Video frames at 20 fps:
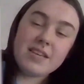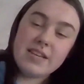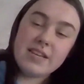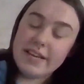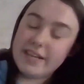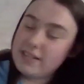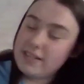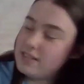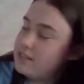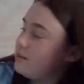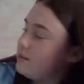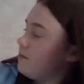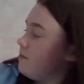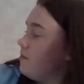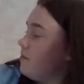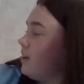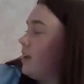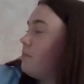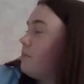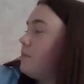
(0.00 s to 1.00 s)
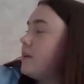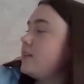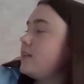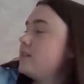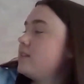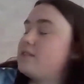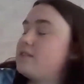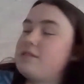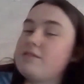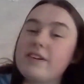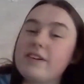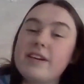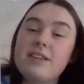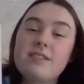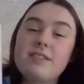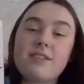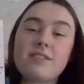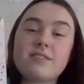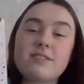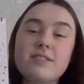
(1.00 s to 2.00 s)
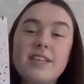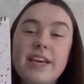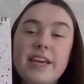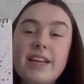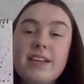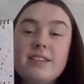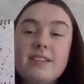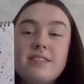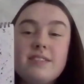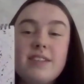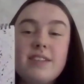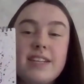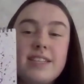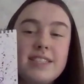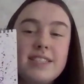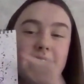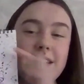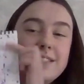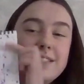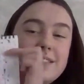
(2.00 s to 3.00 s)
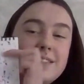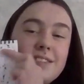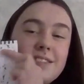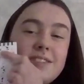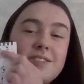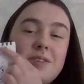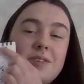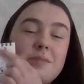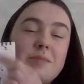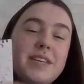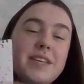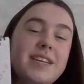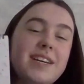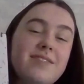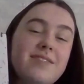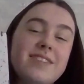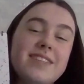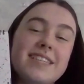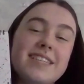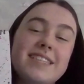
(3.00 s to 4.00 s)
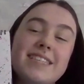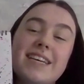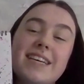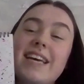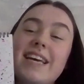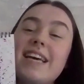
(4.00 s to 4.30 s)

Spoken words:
It's Philippians 3:13. It says it on the top, but you can't really see.